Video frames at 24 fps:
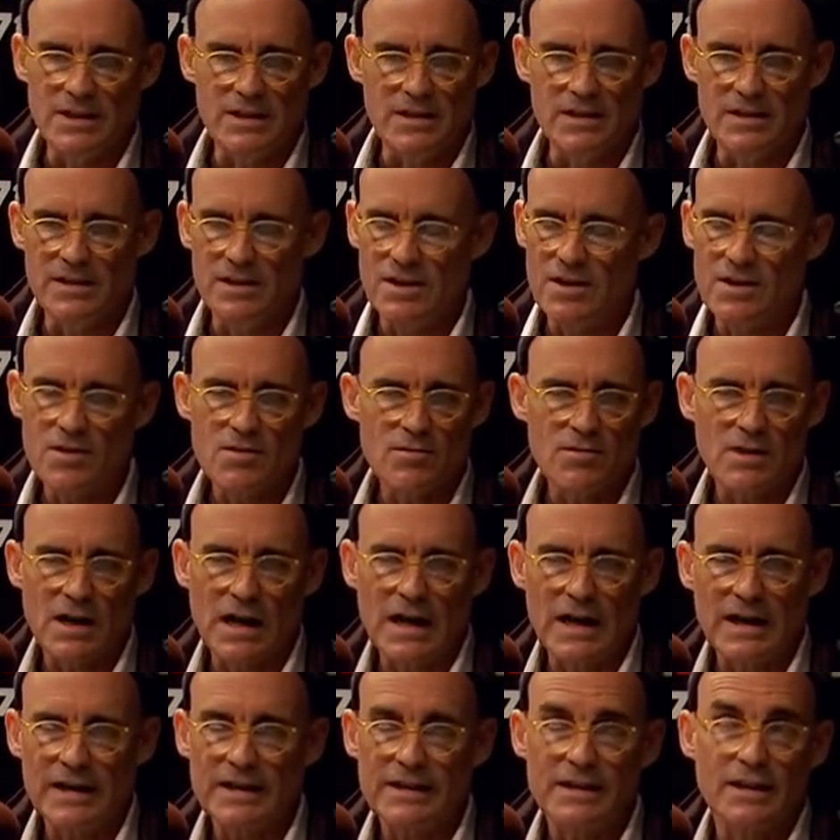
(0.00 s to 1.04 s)
no,
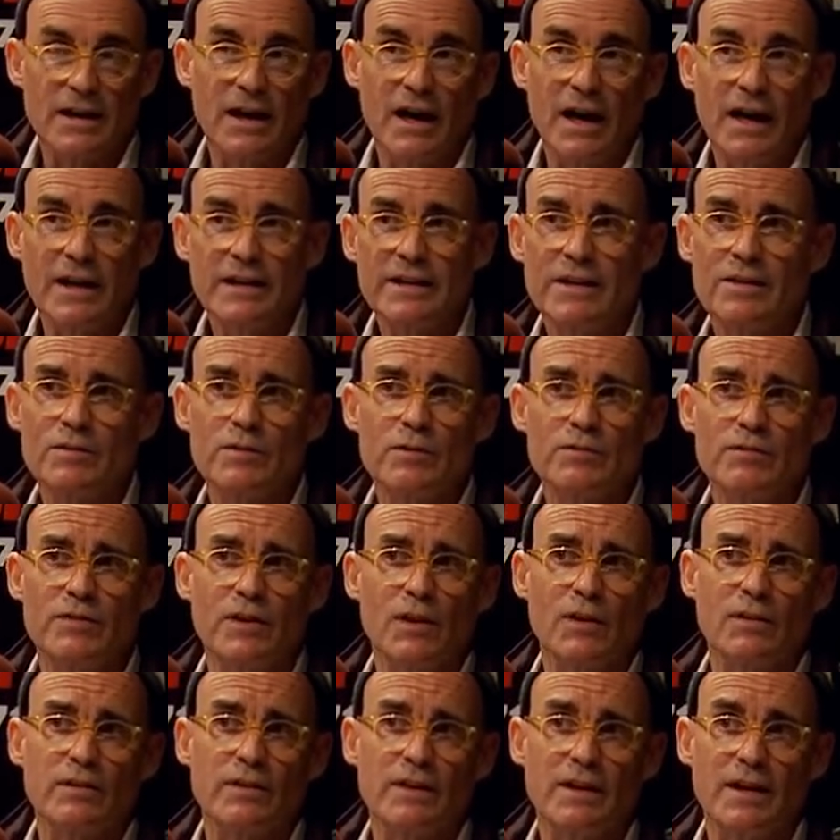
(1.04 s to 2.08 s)
I never
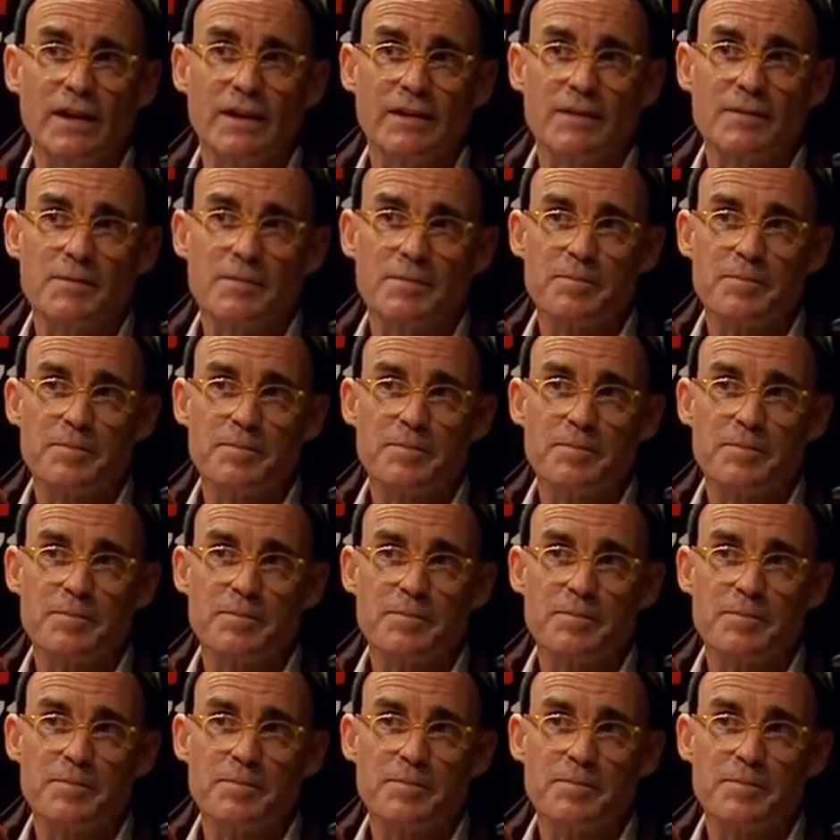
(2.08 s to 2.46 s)
felt that.